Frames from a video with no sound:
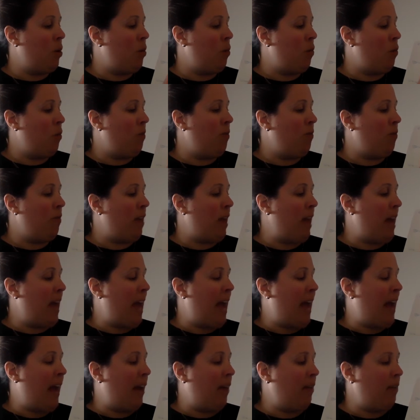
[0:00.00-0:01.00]
We fly
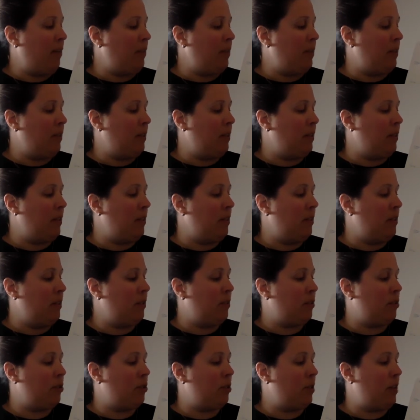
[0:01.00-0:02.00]
out,
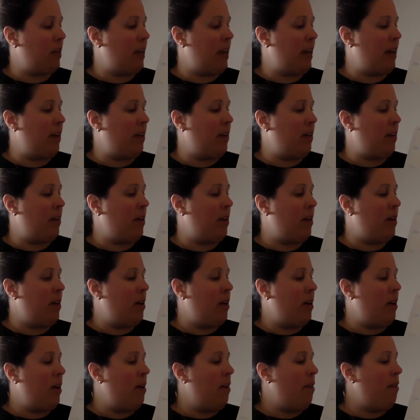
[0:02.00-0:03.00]
straight out,
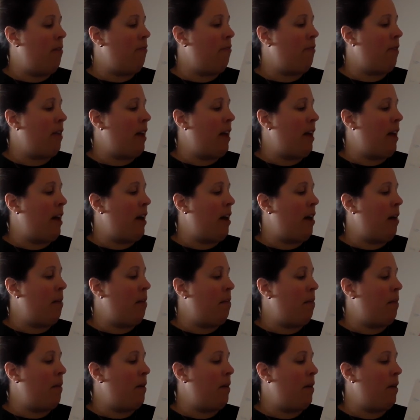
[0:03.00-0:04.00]
fly up,
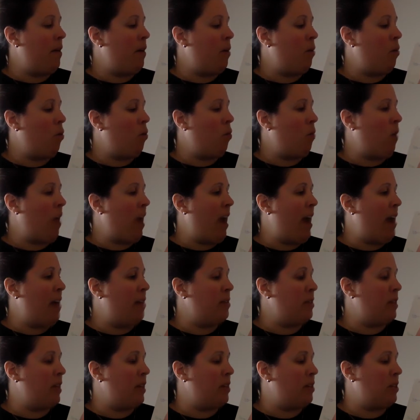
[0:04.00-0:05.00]
around,
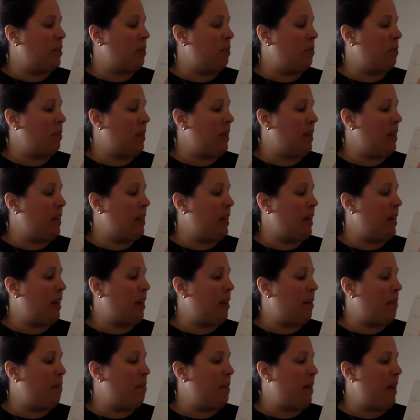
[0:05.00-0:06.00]
touch the plain line,
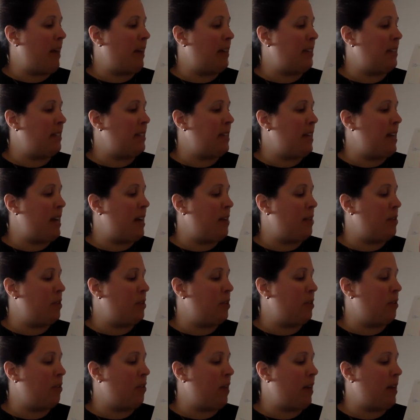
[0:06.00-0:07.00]
come back down to
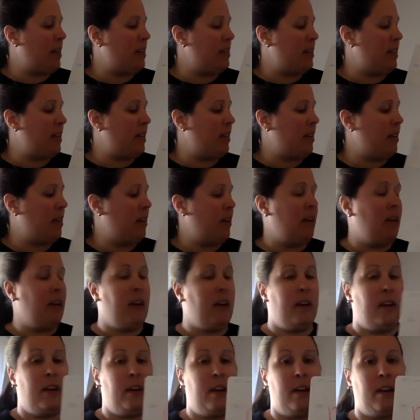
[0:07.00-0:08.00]
the grass line,
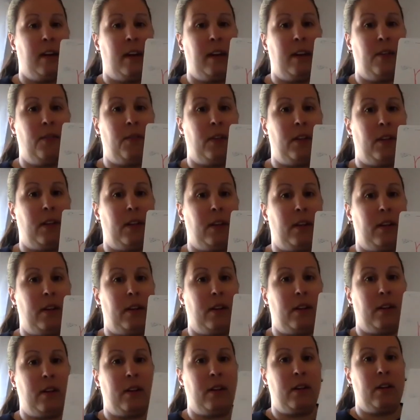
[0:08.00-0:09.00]
give it a
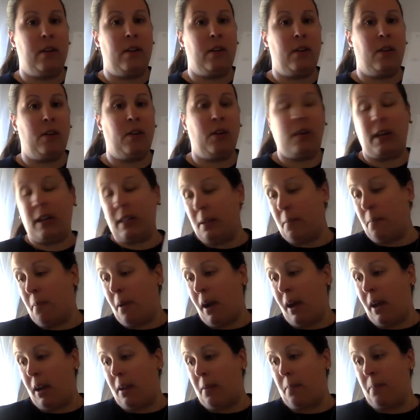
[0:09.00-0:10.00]
little hook on the
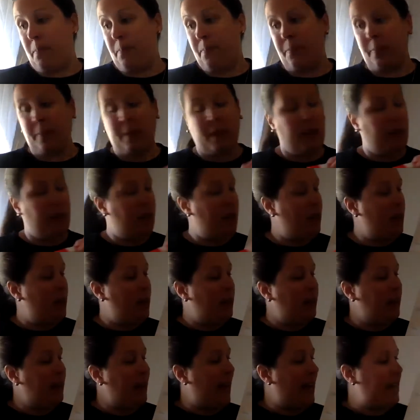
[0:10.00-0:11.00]
bottom.
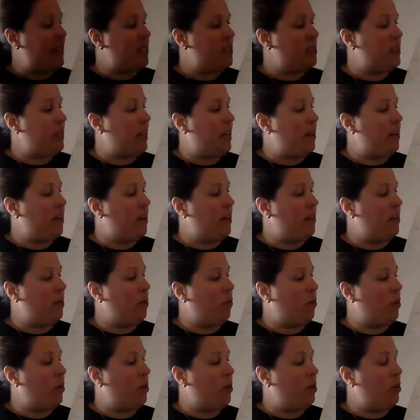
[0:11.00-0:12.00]
Last letter in the
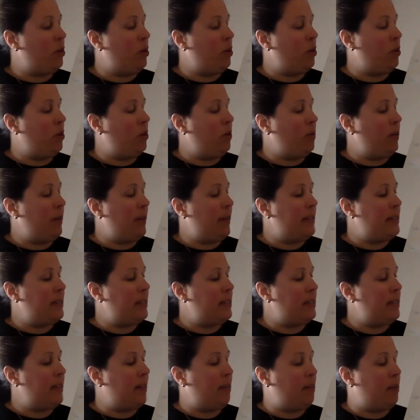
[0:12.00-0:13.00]
word new is a
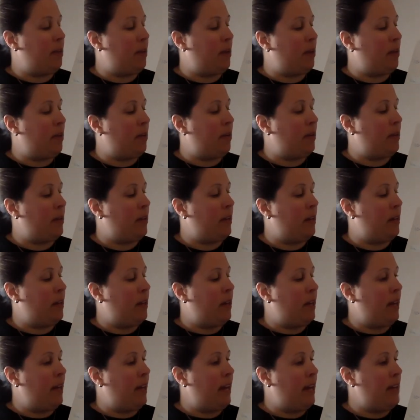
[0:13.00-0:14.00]
W.
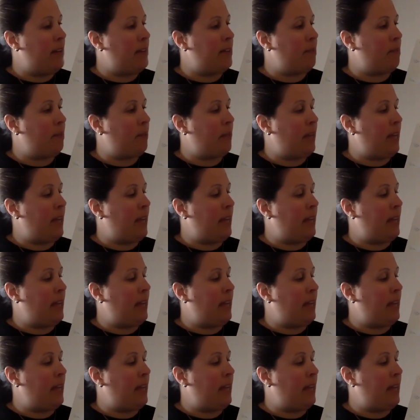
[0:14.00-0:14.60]
It's a plain